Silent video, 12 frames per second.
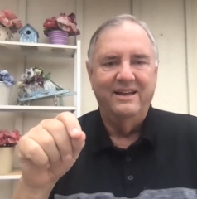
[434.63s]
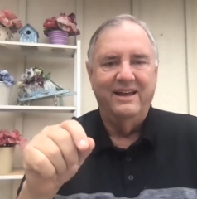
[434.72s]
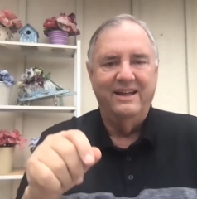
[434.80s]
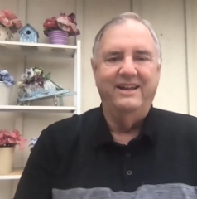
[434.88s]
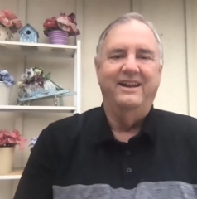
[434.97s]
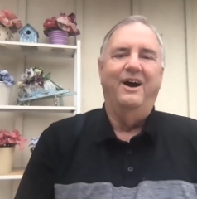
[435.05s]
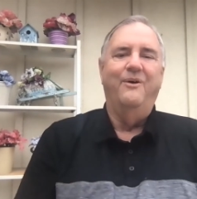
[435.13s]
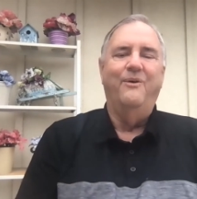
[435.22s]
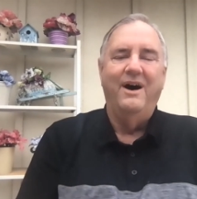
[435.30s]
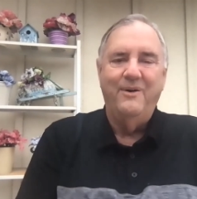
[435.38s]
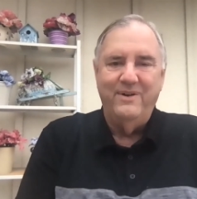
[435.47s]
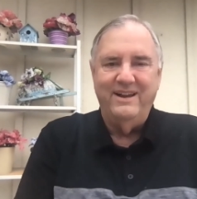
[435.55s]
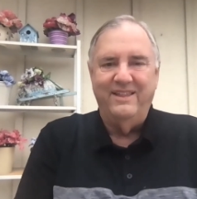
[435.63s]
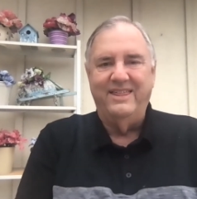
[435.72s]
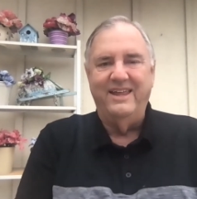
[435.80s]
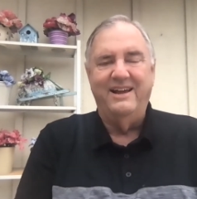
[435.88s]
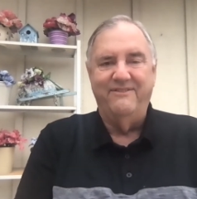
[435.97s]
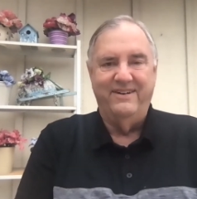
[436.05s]
And you know what? When you
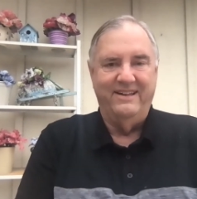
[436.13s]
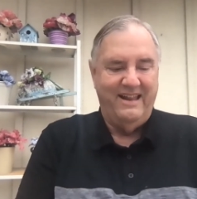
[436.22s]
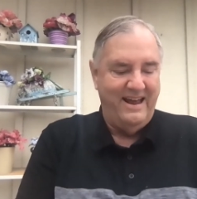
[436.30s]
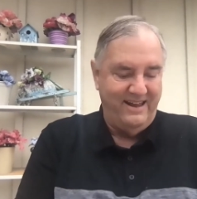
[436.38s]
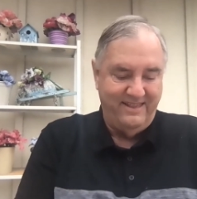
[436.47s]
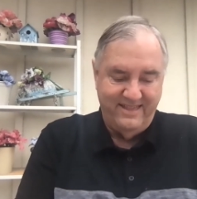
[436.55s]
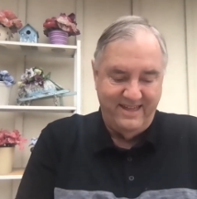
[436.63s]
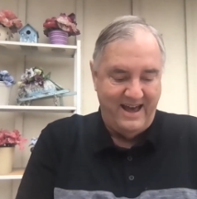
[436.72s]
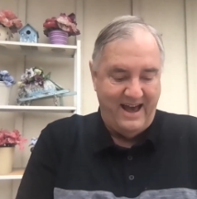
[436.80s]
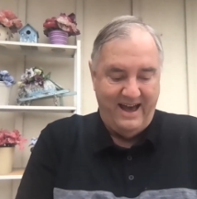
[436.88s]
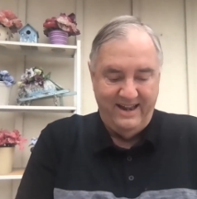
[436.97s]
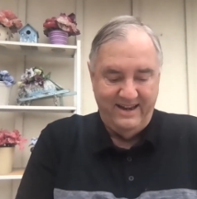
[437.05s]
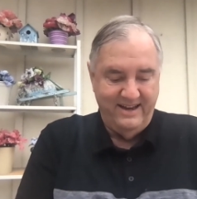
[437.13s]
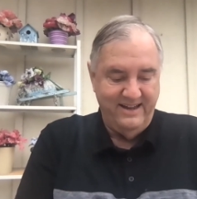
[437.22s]
think of it like that,